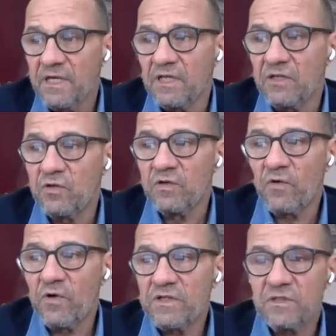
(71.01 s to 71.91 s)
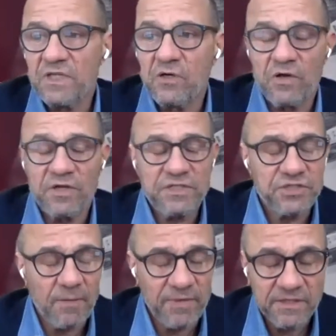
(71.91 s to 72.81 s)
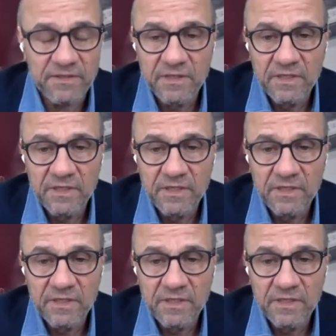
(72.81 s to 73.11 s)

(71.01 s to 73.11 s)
in University College Dublin.